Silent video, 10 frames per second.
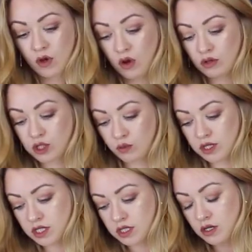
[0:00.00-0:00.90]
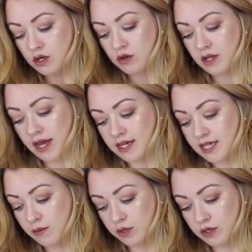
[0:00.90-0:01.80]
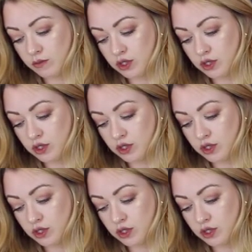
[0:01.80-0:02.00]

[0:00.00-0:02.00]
Also, once, like I said, we're,